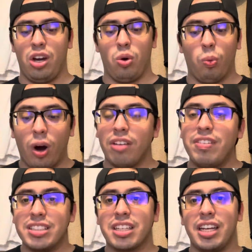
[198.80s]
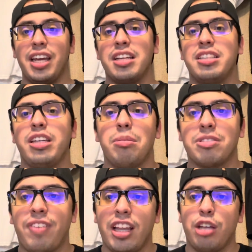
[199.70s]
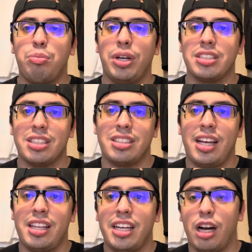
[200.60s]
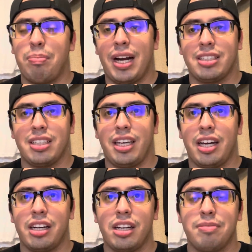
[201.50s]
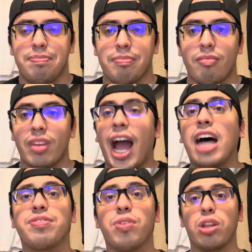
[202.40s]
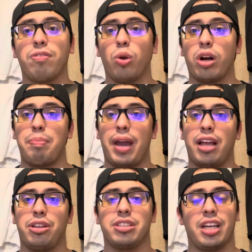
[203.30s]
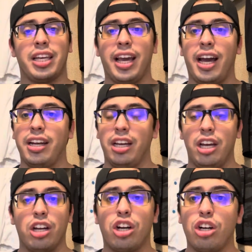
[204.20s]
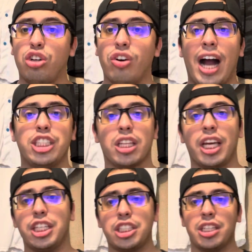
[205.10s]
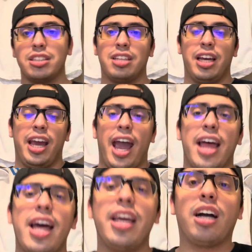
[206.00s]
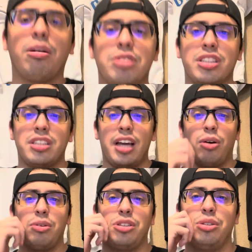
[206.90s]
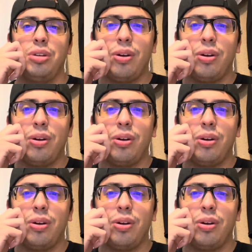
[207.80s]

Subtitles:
one of these Canadian teams finally brings the Stanley Cup back to Canada. As for the Florida Panthers, again, congratulations. And then it comes down to,